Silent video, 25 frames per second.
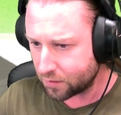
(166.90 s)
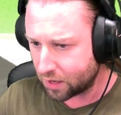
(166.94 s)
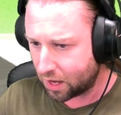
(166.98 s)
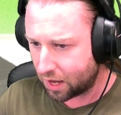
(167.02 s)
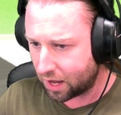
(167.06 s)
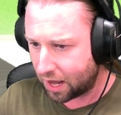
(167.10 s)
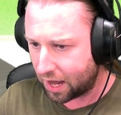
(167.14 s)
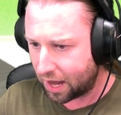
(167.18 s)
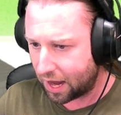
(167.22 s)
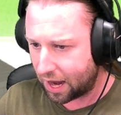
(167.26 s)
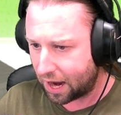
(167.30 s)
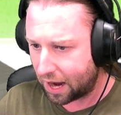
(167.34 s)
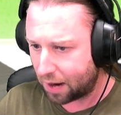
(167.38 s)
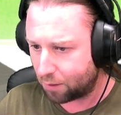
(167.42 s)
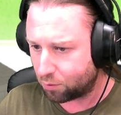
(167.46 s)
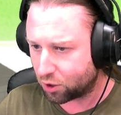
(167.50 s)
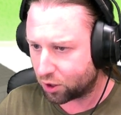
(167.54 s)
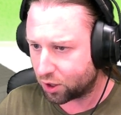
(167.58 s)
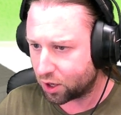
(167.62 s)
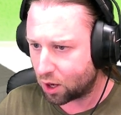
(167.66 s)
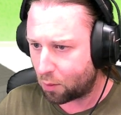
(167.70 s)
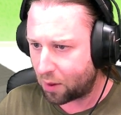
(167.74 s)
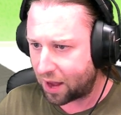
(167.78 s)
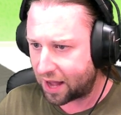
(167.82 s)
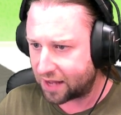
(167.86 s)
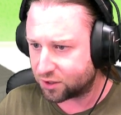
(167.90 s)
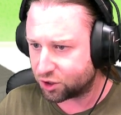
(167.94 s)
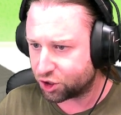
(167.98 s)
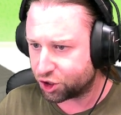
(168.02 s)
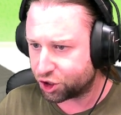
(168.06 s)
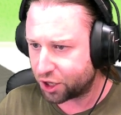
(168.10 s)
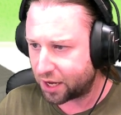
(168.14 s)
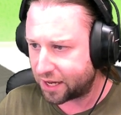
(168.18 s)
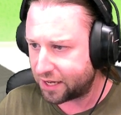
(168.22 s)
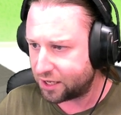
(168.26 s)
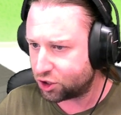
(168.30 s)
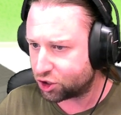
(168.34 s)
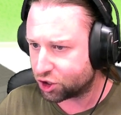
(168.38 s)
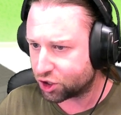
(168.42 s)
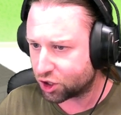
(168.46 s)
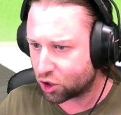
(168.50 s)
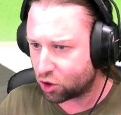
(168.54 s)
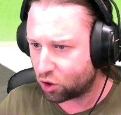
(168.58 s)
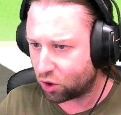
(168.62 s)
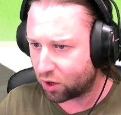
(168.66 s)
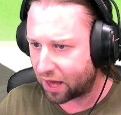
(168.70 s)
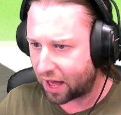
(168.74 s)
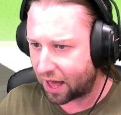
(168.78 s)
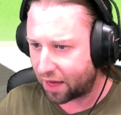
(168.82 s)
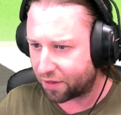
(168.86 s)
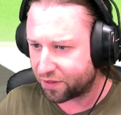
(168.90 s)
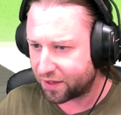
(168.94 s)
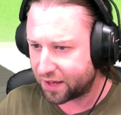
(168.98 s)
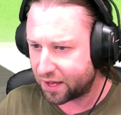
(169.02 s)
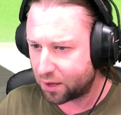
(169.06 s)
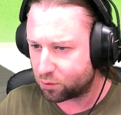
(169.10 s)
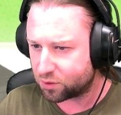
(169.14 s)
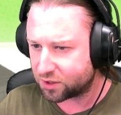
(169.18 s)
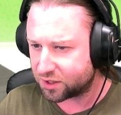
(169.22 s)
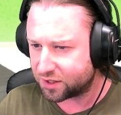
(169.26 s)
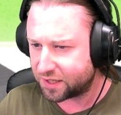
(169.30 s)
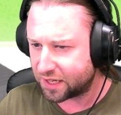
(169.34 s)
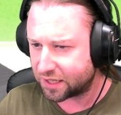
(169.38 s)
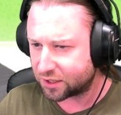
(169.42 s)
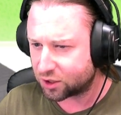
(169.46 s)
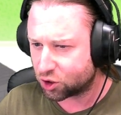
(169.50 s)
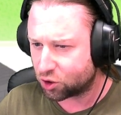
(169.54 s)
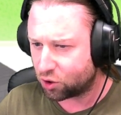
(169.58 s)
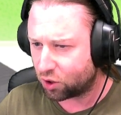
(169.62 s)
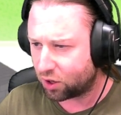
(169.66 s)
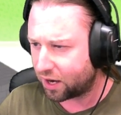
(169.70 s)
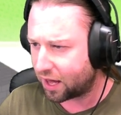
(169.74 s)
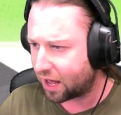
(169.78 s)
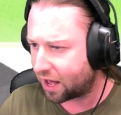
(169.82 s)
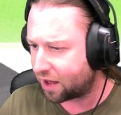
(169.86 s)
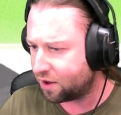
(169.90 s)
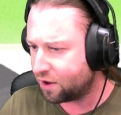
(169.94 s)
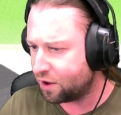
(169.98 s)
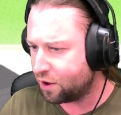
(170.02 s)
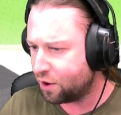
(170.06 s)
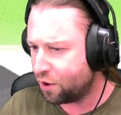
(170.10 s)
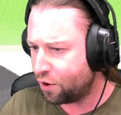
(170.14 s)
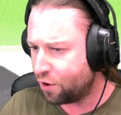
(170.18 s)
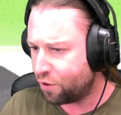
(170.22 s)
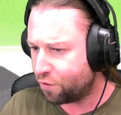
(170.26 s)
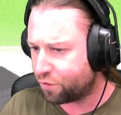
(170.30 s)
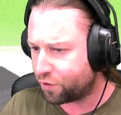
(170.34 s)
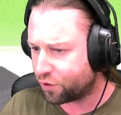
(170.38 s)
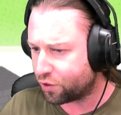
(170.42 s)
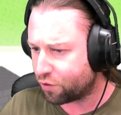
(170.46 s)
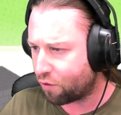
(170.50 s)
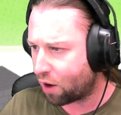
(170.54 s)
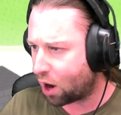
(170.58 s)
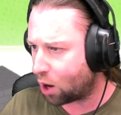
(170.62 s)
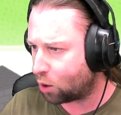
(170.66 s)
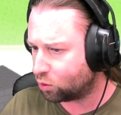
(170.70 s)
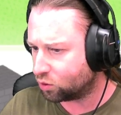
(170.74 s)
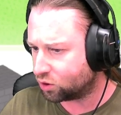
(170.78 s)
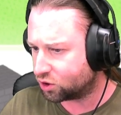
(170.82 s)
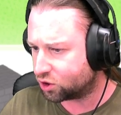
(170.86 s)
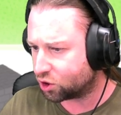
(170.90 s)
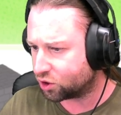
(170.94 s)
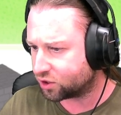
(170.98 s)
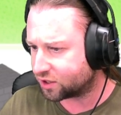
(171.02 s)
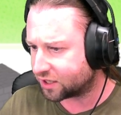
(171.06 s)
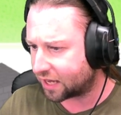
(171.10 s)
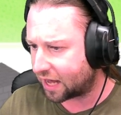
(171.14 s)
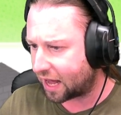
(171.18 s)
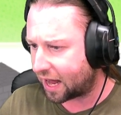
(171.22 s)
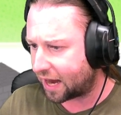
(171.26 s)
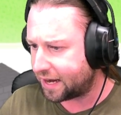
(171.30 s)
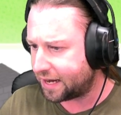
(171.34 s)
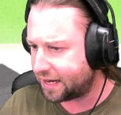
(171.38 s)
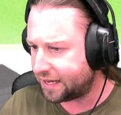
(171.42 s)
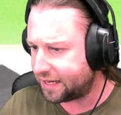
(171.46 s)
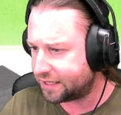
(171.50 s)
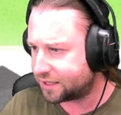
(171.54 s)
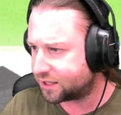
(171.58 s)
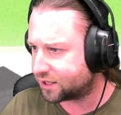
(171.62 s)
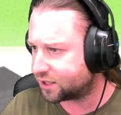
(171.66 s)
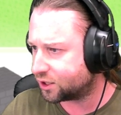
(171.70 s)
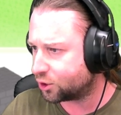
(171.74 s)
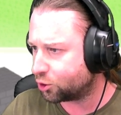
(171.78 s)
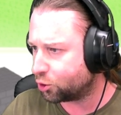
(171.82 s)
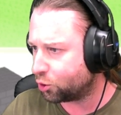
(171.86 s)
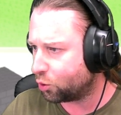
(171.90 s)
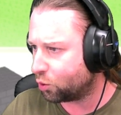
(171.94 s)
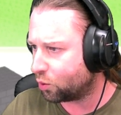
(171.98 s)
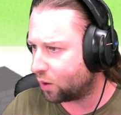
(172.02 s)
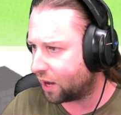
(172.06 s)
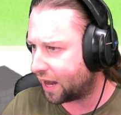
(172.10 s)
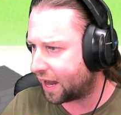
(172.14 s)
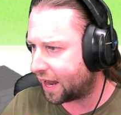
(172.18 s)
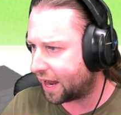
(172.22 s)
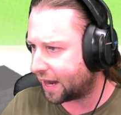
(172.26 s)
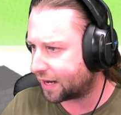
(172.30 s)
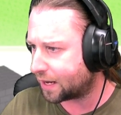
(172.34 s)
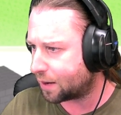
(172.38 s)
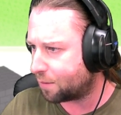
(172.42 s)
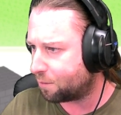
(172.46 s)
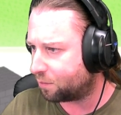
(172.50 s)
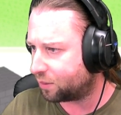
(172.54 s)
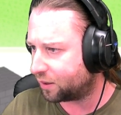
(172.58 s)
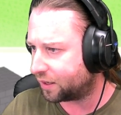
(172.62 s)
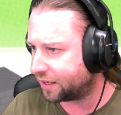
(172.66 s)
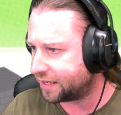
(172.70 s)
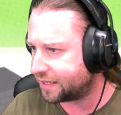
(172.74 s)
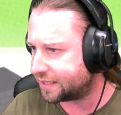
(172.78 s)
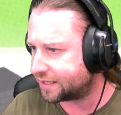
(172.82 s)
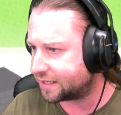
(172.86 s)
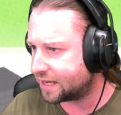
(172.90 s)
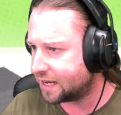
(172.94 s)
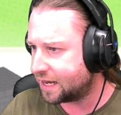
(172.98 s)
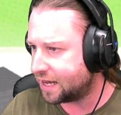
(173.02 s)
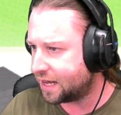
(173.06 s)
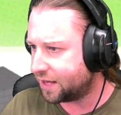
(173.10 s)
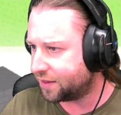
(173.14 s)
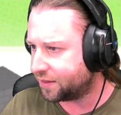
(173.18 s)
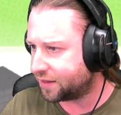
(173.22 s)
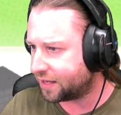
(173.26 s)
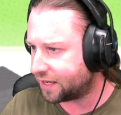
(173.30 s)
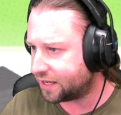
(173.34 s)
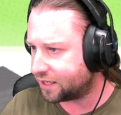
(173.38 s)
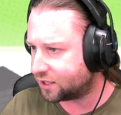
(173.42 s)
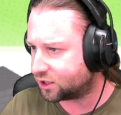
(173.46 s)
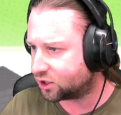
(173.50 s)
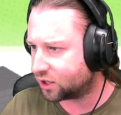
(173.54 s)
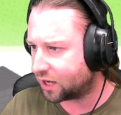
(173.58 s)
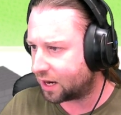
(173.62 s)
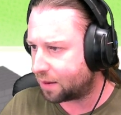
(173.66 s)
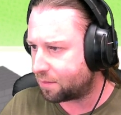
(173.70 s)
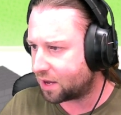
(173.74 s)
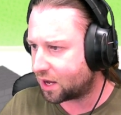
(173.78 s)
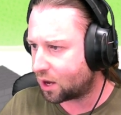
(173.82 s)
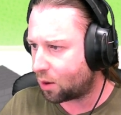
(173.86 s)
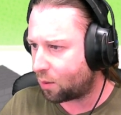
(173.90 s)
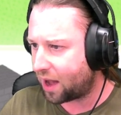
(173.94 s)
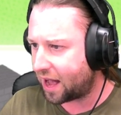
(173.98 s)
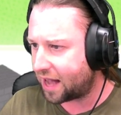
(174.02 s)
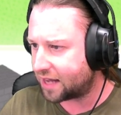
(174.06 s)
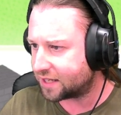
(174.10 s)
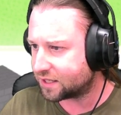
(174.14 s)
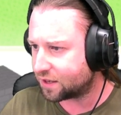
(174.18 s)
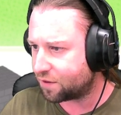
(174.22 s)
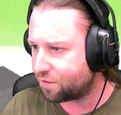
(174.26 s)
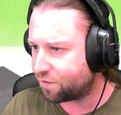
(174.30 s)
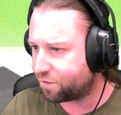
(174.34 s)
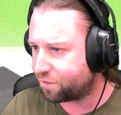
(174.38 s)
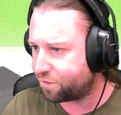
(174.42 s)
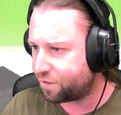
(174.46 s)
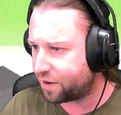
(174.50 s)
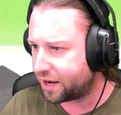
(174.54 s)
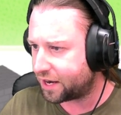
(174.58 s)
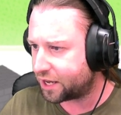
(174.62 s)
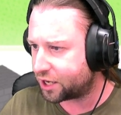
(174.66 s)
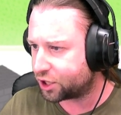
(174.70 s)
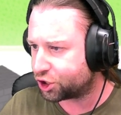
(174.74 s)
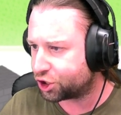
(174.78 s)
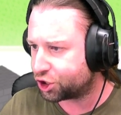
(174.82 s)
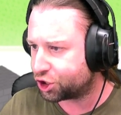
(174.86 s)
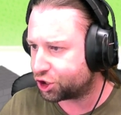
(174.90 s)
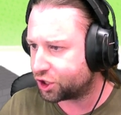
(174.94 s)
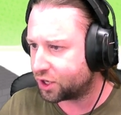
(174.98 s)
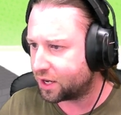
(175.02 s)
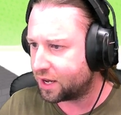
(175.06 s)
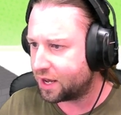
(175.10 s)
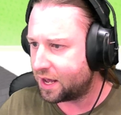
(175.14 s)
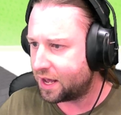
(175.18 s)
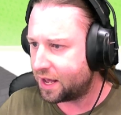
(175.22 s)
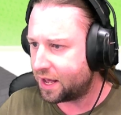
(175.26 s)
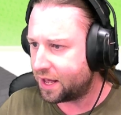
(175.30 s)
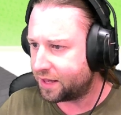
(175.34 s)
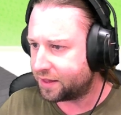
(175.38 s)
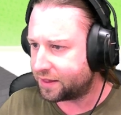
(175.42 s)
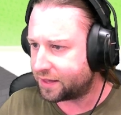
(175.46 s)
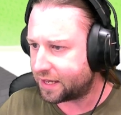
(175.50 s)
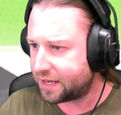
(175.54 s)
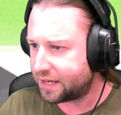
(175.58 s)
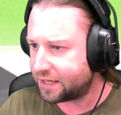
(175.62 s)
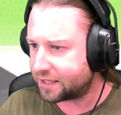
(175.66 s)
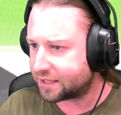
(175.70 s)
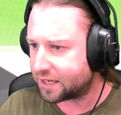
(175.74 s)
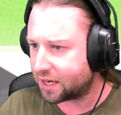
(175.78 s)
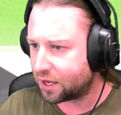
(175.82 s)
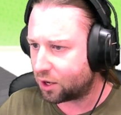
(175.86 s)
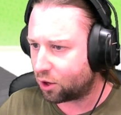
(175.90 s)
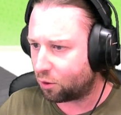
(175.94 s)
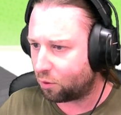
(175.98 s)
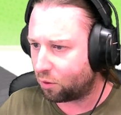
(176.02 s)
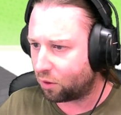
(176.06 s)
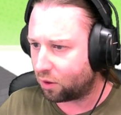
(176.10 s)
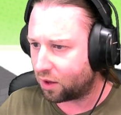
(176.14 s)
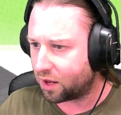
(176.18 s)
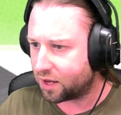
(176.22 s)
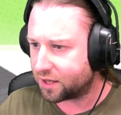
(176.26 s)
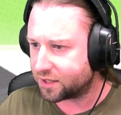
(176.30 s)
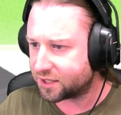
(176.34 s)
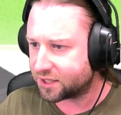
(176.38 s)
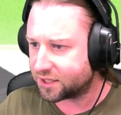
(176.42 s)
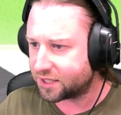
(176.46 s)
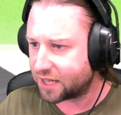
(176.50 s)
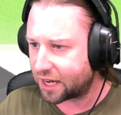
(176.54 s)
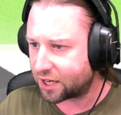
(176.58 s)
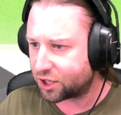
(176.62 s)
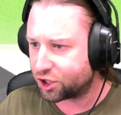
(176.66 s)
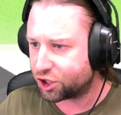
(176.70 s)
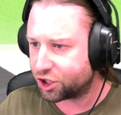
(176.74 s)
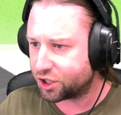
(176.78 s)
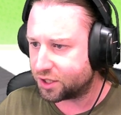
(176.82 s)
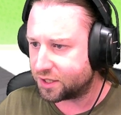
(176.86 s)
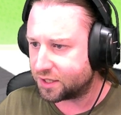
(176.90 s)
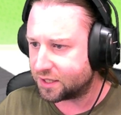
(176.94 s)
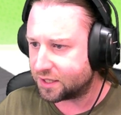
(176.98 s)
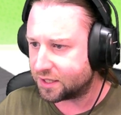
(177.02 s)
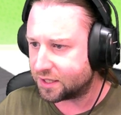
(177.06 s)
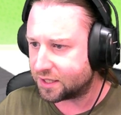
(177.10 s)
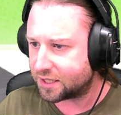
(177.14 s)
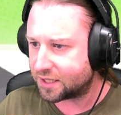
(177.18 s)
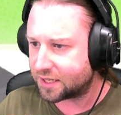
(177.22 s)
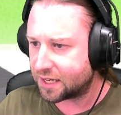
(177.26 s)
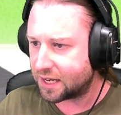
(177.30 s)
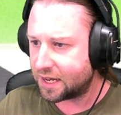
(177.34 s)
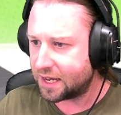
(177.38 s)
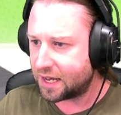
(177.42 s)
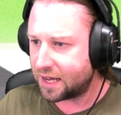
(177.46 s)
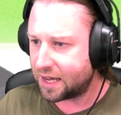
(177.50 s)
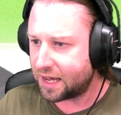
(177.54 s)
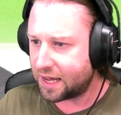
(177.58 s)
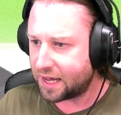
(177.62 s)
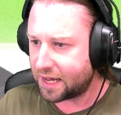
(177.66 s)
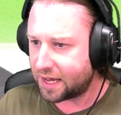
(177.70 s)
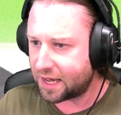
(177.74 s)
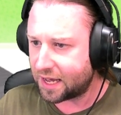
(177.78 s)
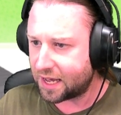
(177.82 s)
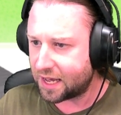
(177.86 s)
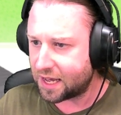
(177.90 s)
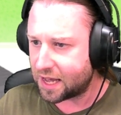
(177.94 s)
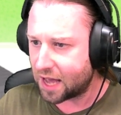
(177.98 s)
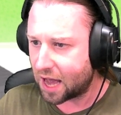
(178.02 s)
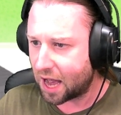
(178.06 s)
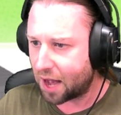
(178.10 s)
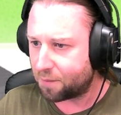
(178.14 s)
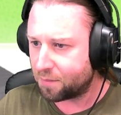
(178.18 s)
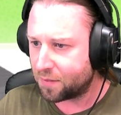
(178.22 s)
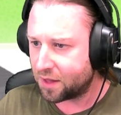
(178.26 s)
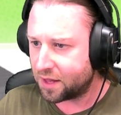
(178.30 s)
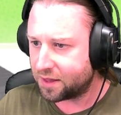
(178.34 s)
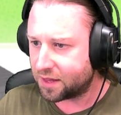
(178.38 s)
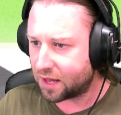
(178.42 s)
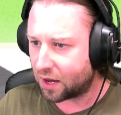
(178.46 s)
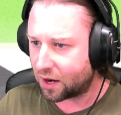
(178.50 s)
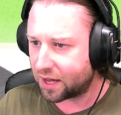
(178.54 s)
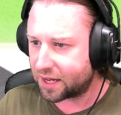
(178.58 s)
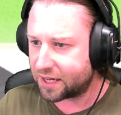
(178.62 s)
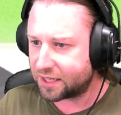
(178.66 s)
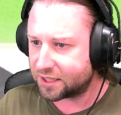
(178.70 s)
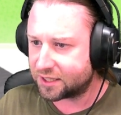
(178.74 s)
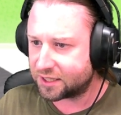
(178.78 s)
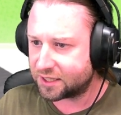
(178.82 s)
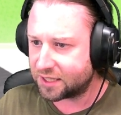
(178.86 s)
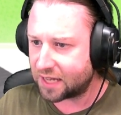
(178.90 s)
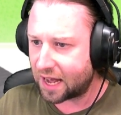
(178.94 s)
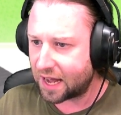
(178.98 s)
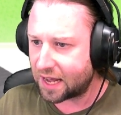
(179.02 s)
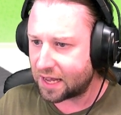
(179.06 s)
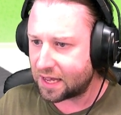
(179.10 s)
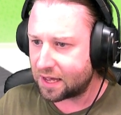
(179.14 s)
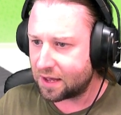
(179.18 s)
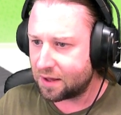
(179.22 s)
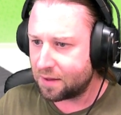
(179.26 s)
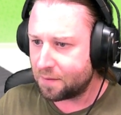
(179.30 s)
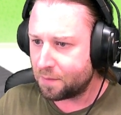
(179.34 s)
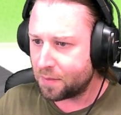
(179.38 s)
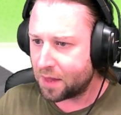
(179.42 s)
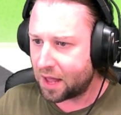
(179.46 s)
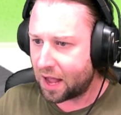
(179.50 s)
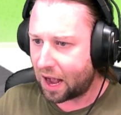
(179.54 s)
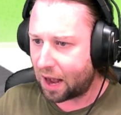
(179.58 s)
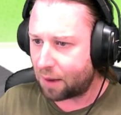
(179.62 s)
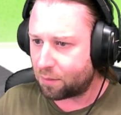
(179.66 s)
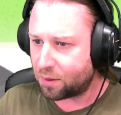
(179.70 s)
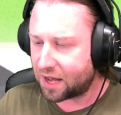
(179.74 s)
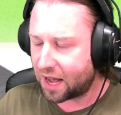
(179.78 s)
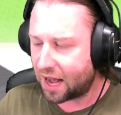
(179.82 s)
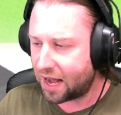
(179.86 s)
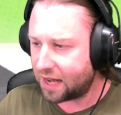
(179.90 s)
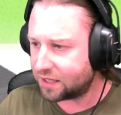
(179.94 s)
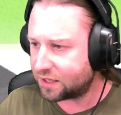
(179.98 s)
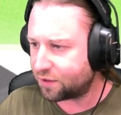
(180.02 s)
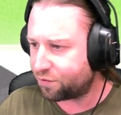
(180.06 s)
I'm going to go ahead and change the colour. I think it was this colour for the road because I need to complete these. So let me go ahead and finish these little sections here. Now, like I say, I'm kind